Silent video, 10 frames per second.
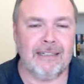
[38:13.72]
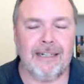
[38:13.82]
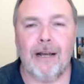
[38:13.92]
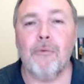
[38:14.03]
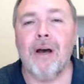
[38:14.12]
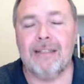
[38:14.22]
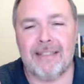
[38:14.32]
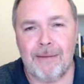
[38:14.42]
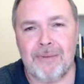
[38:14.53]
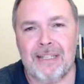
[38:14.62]
I want
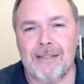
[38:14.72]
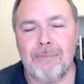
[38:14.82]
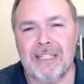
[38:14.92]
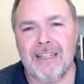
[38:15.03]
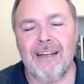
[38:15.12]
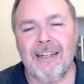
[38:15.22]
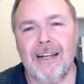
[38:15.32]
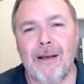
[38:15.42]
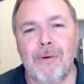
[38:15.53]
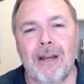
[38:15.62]
something to be done
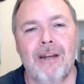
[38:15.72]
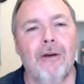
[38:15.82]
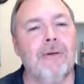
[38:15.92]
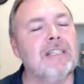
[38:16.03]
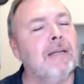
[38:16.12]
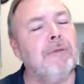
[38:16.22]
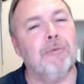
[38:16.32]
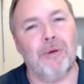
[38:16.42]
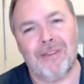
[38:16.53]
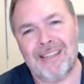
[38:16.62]
and I want to know it's going to be
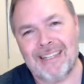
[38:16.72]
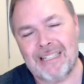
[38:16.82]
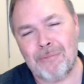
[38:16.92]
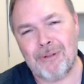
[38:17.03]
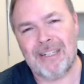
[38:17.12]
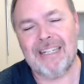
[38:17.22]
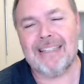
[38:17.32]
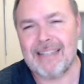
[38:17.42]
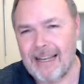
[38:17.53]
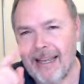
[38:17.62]
worth the
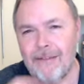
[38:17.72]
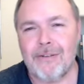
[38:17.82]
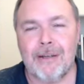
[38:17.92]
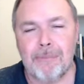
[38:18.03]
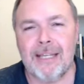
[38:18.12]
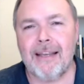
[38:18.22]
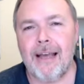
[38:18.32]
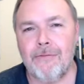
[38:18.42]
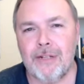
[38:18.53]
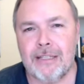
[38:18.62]
experience. I have complete
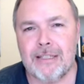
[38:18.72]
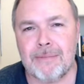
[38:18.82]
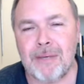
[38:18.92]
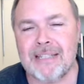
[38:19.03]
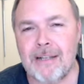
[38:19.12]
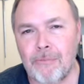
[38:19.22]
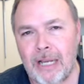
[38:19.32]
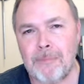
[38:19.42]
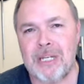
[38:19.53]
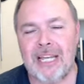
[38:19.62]
confidence based on
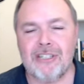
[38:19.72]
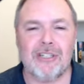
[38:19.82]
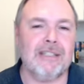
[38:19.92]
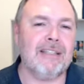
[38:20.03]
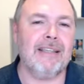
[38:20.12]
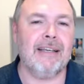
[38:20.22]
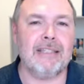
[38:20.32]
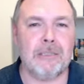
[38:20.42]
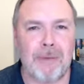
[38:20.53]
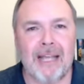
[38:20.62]
recommendations that The
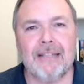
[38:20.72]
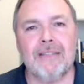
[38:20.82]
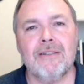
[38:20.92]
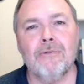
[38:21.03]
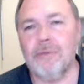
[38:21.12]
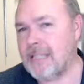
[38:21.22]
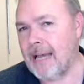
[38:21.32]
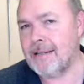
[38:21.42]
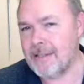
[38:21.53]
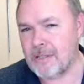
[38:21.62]
Expanse will
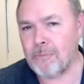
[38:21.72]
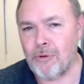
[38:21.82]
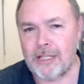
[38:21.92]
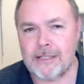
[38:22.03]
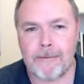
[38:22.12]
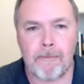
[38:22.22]
not disappoint.